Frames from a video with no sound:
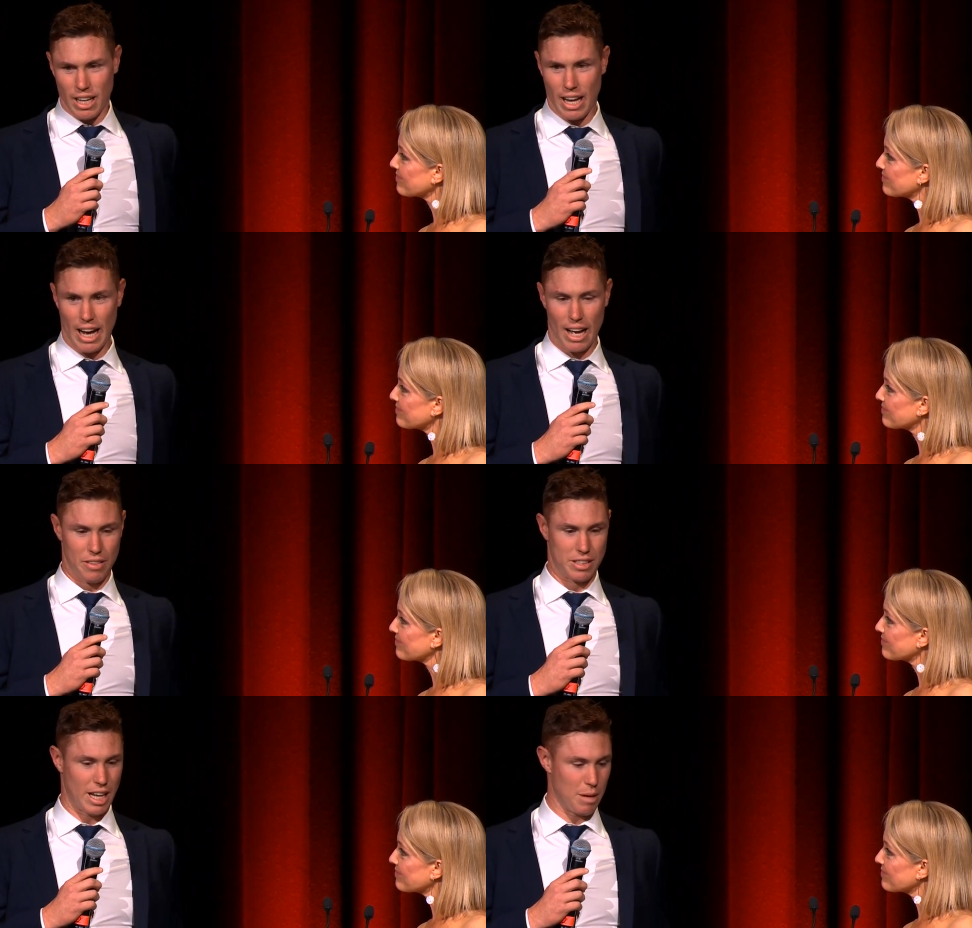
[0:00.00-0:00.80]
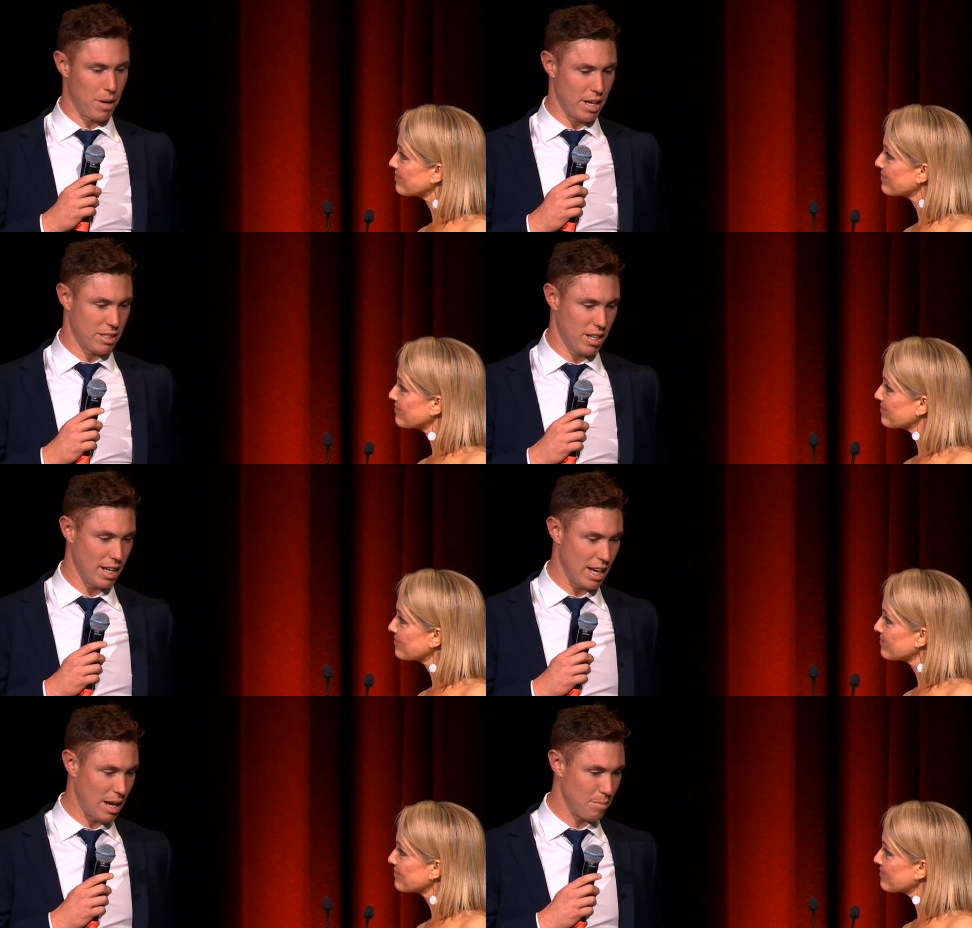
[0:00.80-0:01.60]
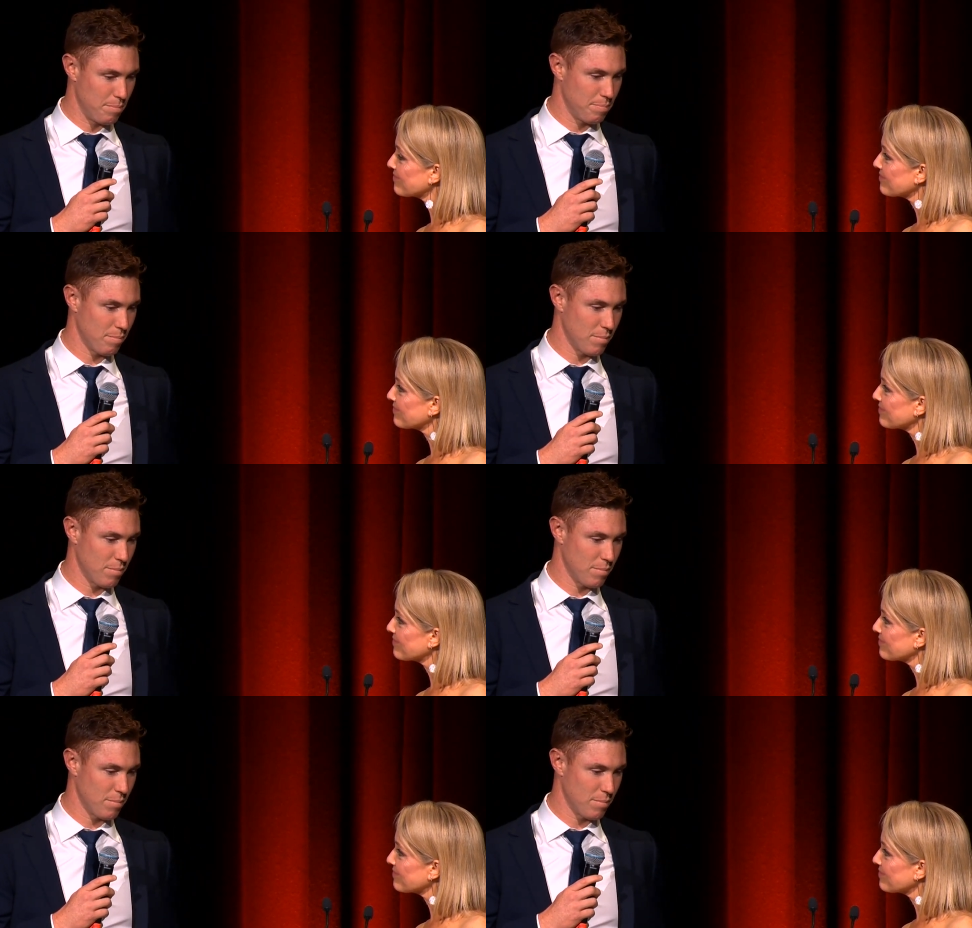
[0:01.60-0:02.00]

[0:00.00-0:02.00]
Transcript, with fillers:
Speaker 1: uh, the teammates, um,